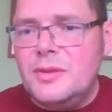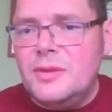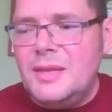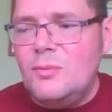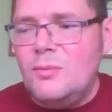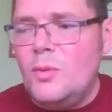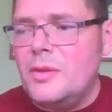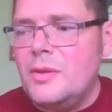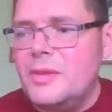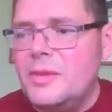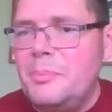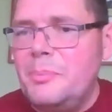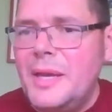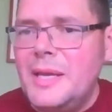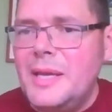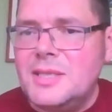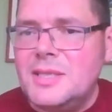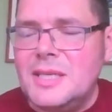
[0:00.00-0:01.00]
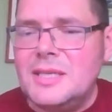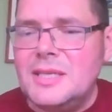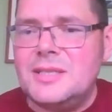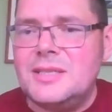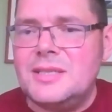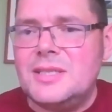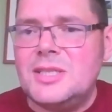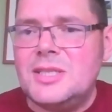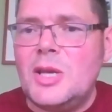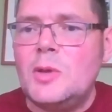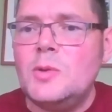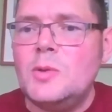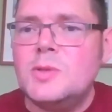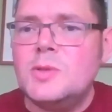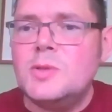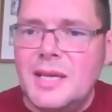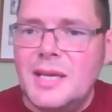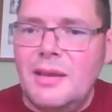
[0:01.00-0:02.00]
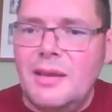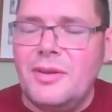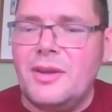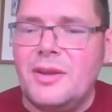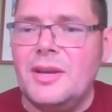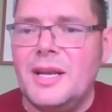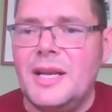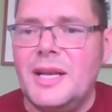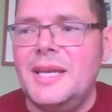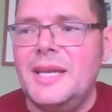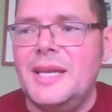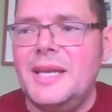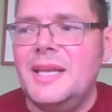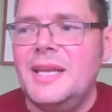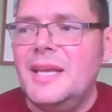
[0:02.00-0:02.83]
what the base is so significantly